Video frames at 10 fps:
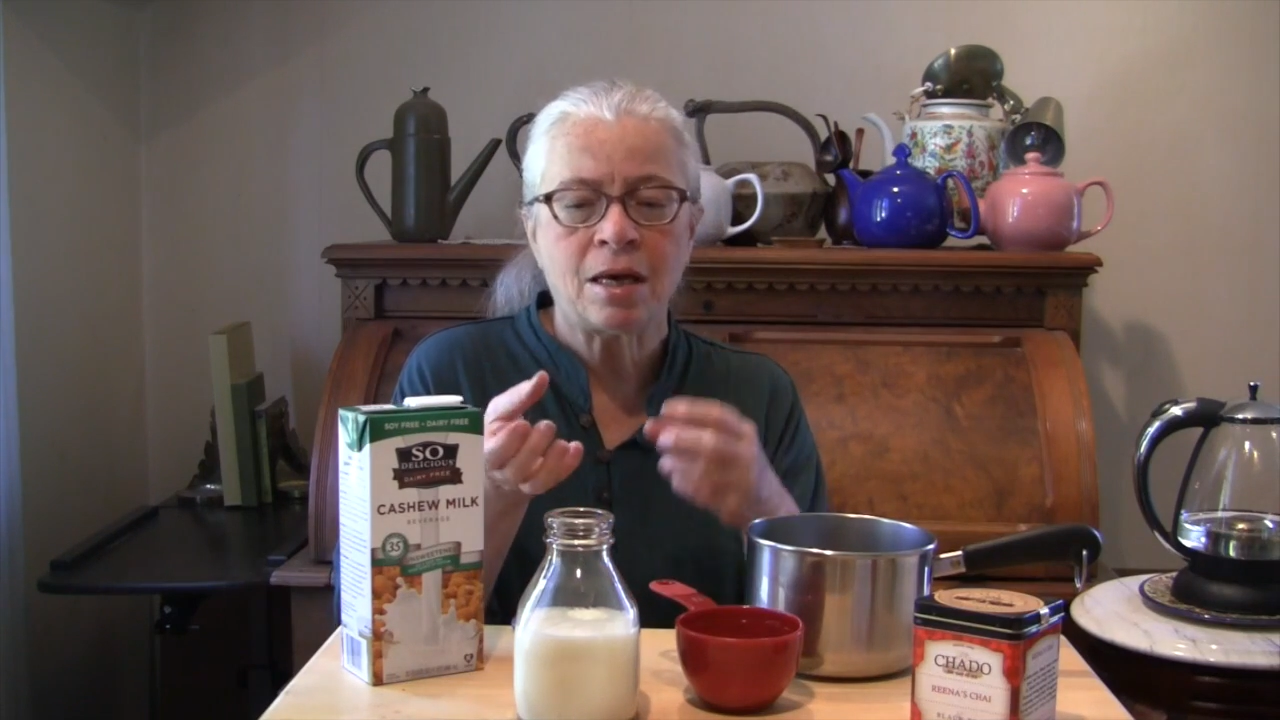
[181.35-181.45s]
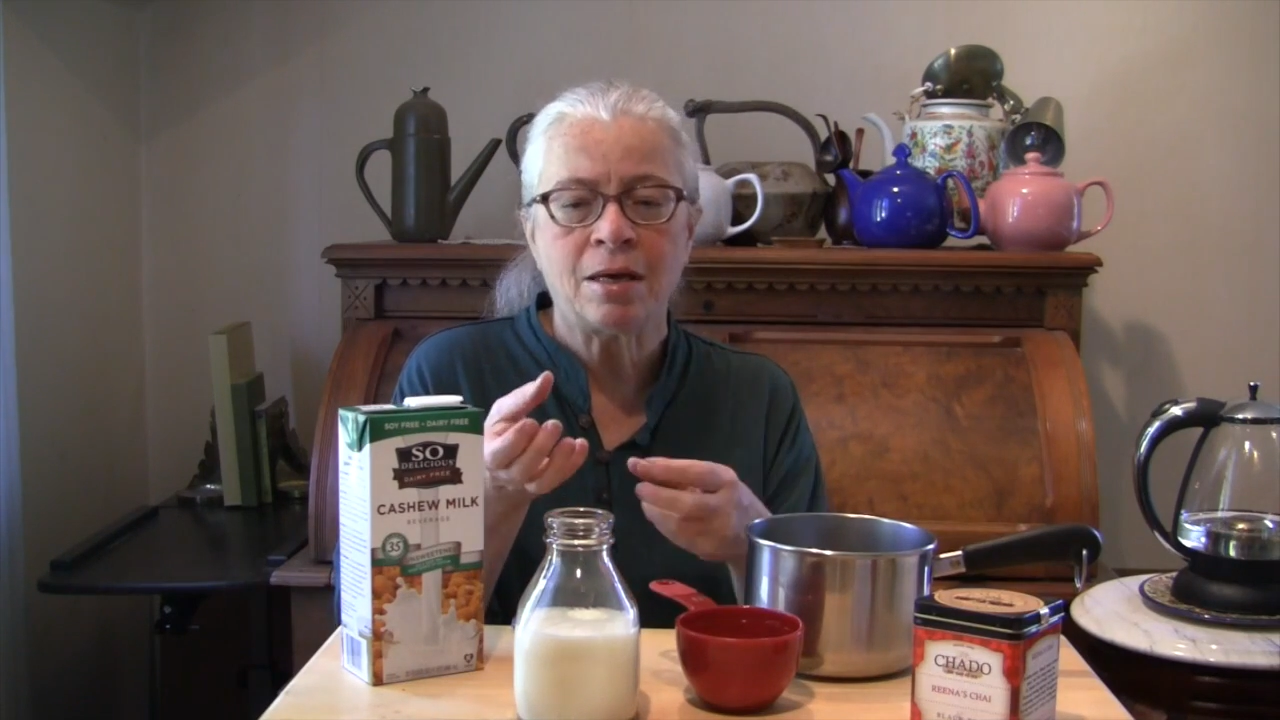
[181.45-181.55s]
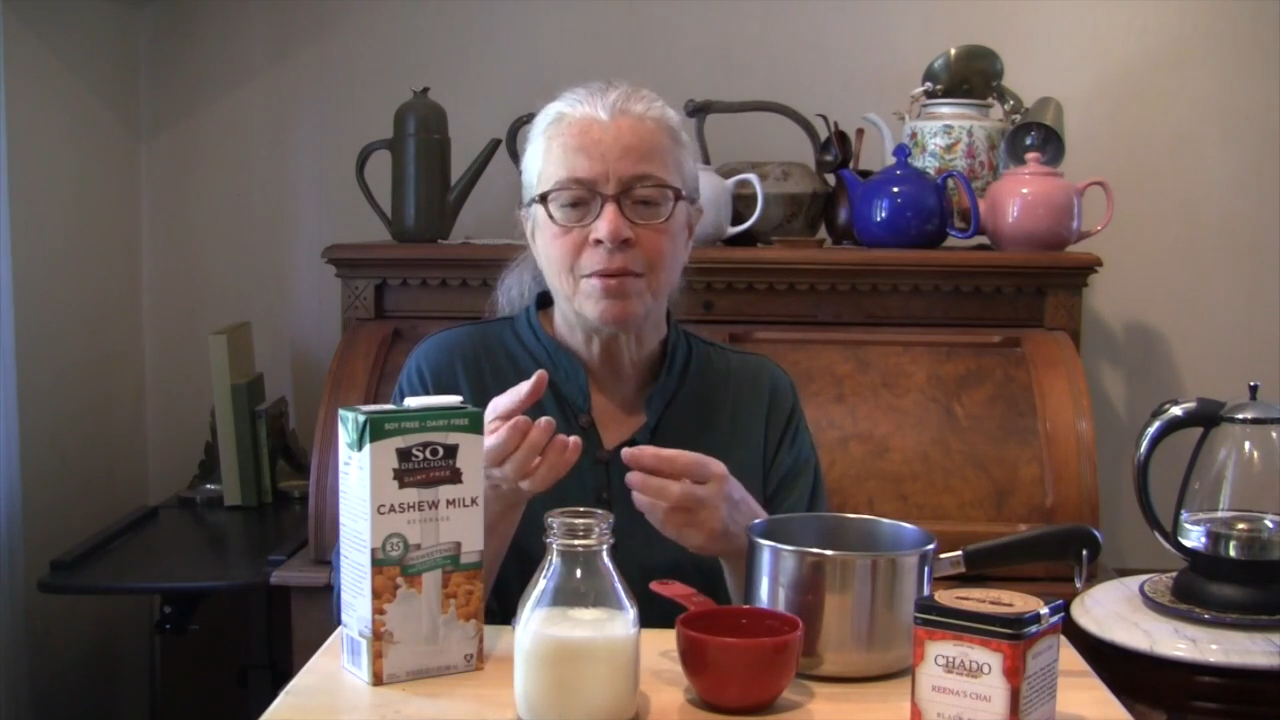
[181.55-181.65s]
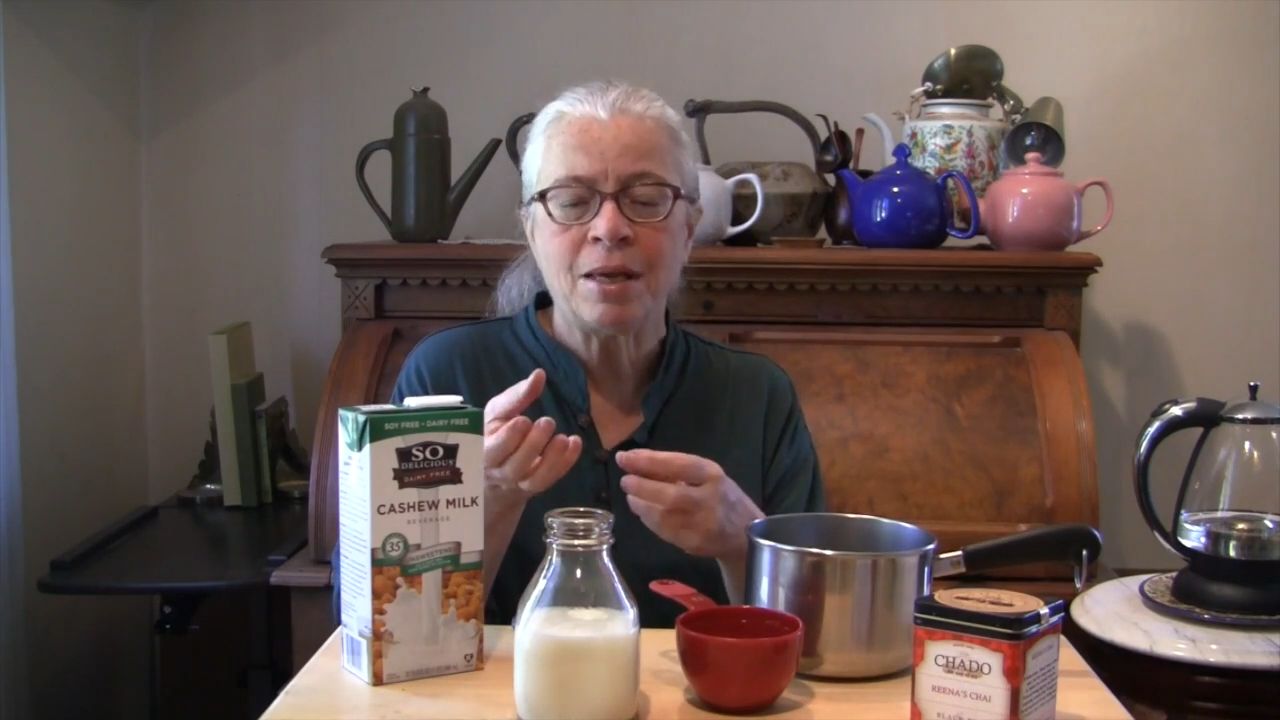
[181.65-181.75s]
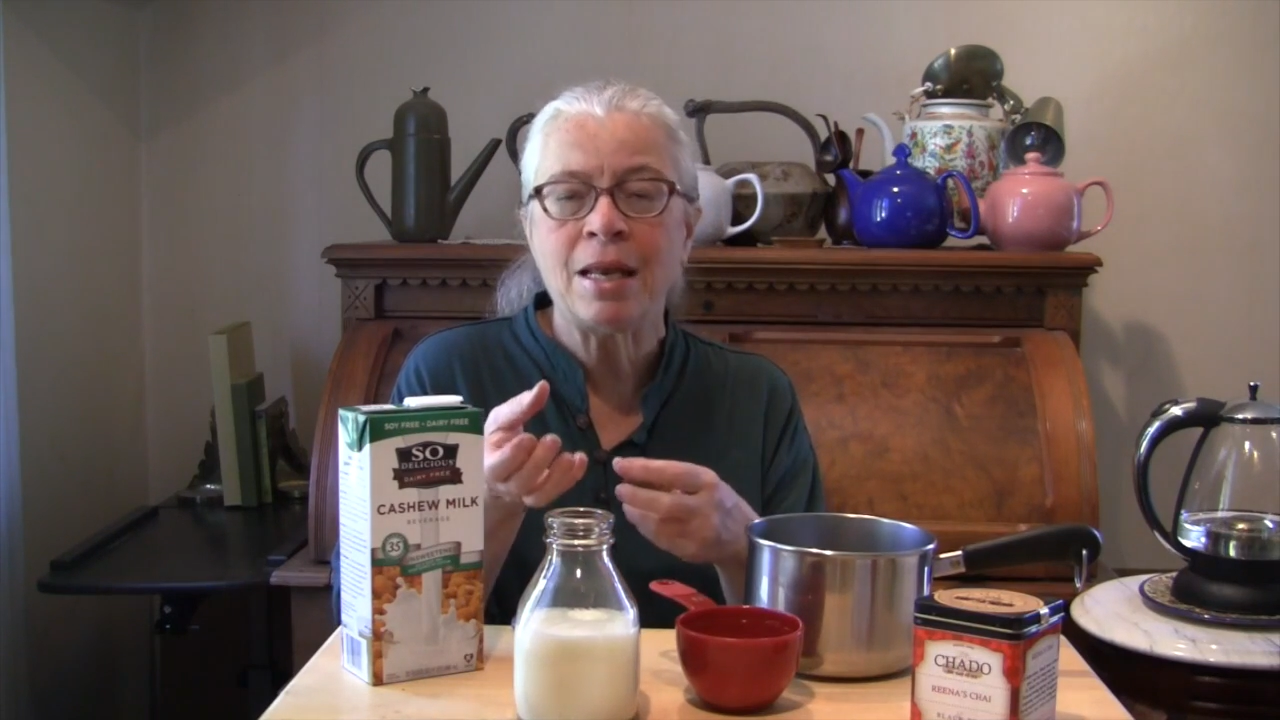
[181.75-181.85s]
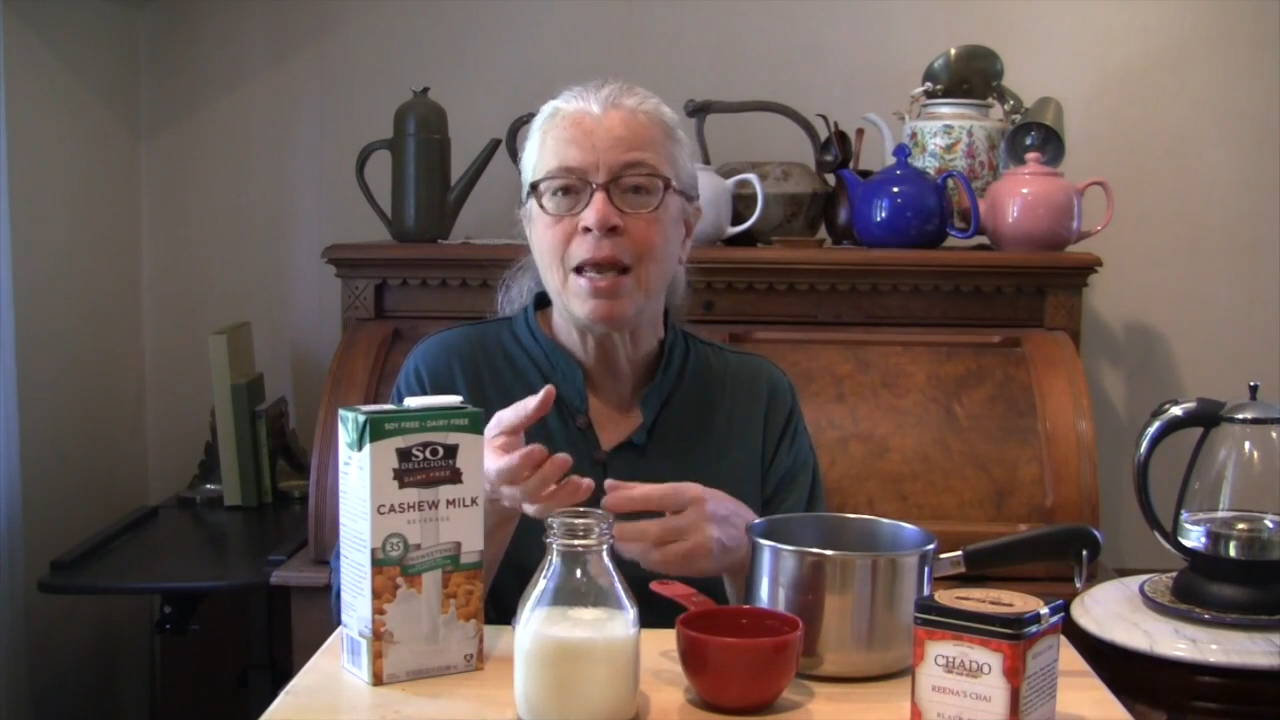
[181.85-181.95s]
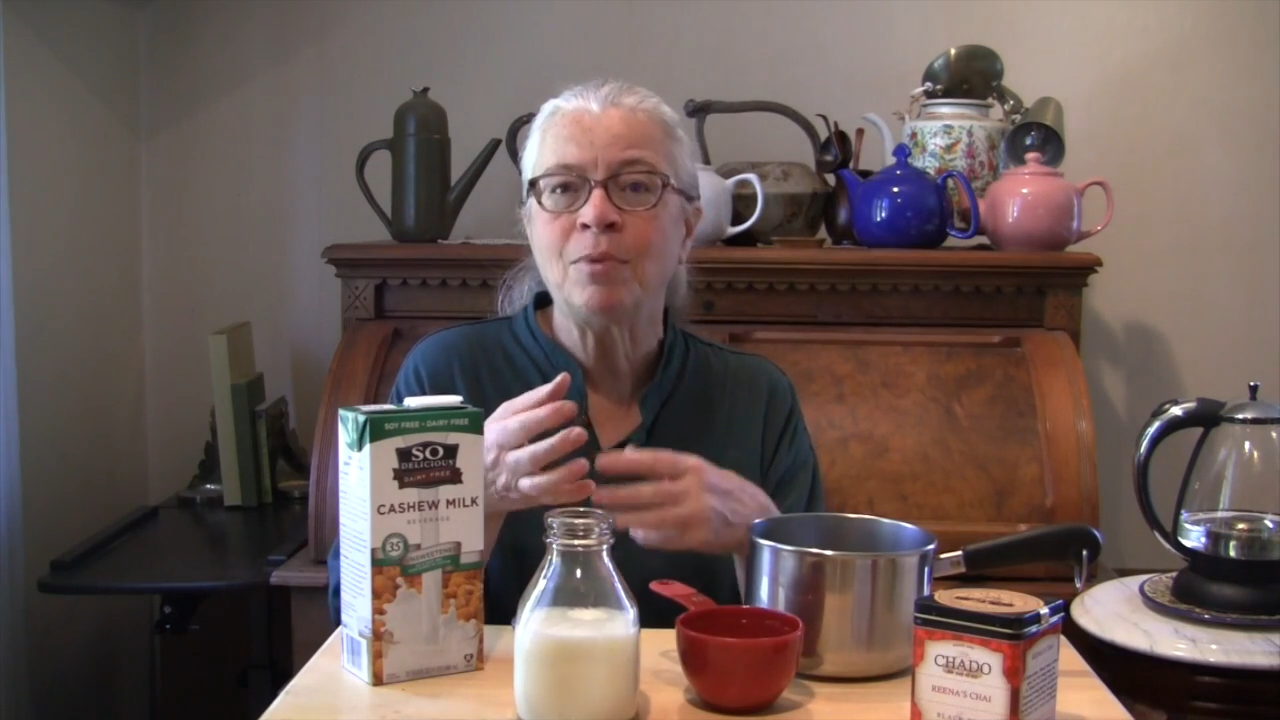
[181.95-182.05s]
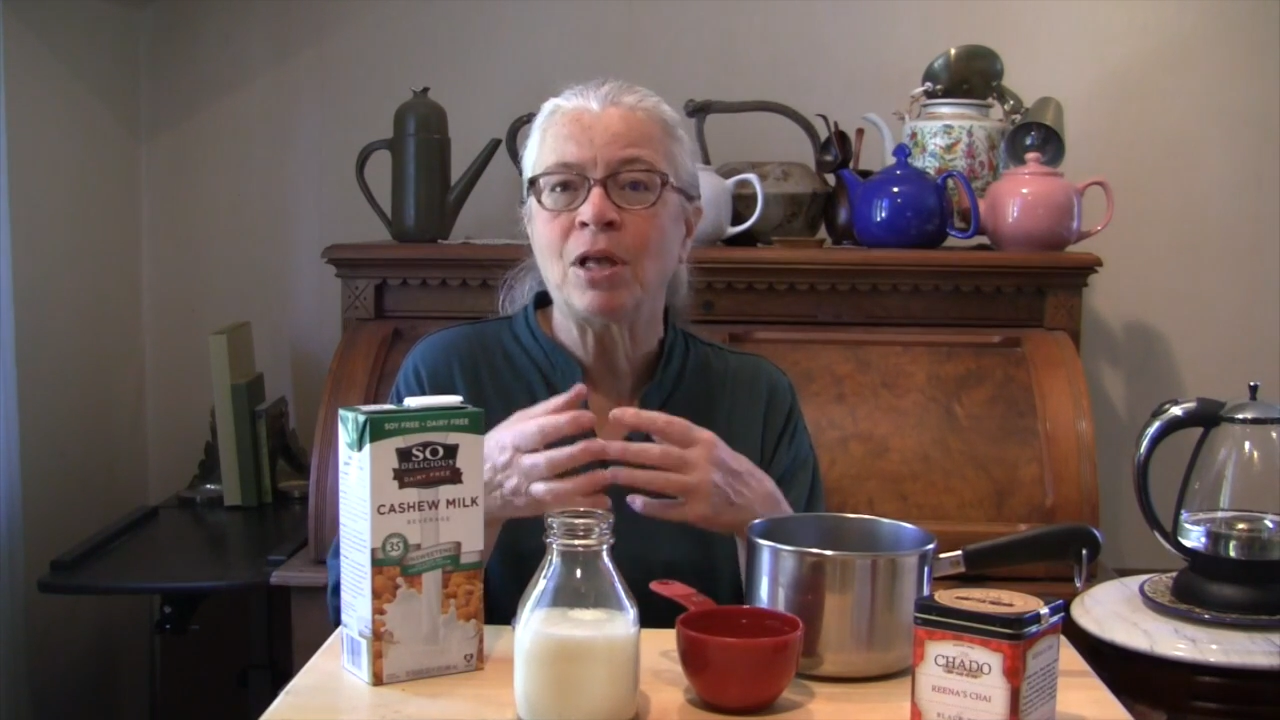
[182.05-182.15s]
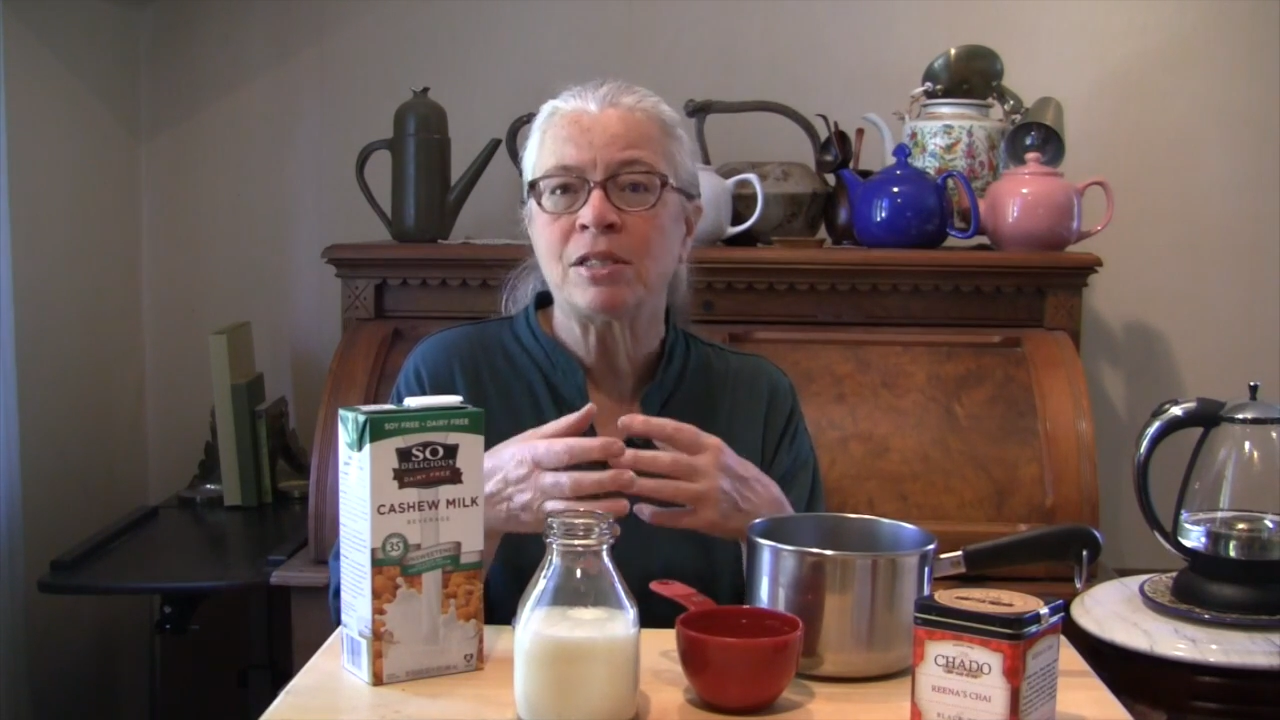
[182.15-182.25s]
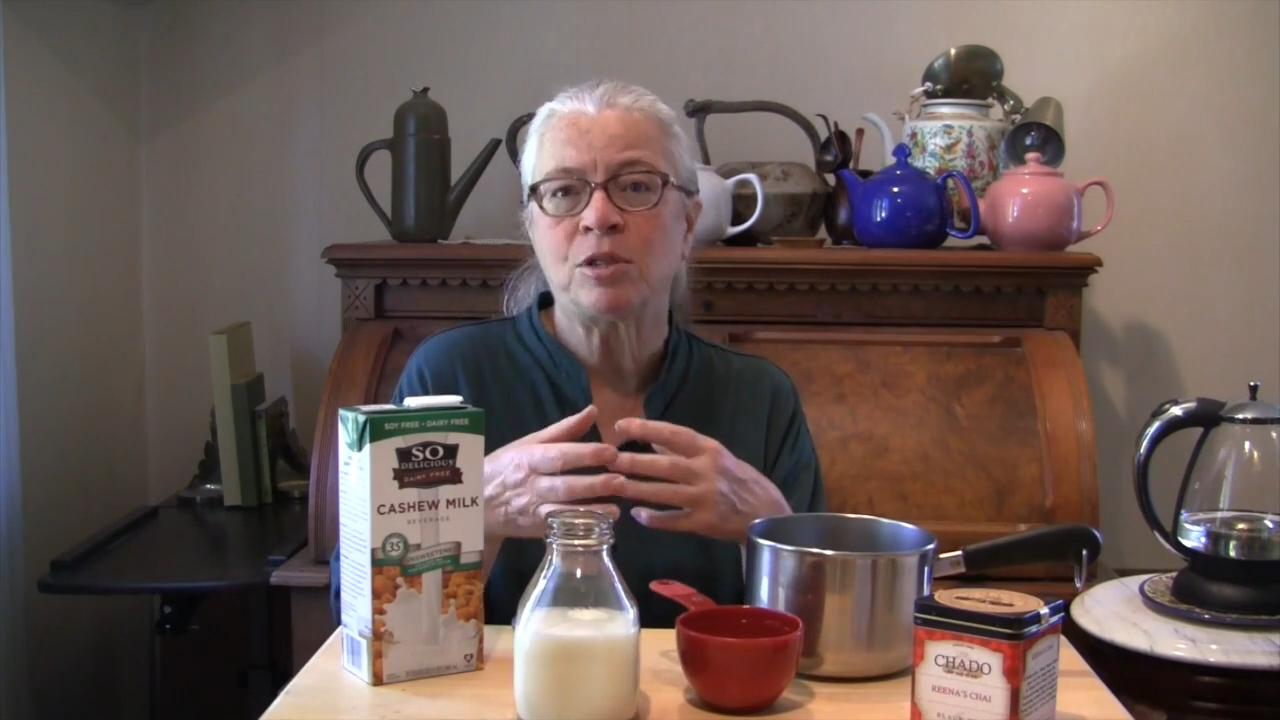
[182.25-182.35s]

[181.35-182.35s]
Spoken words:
enable us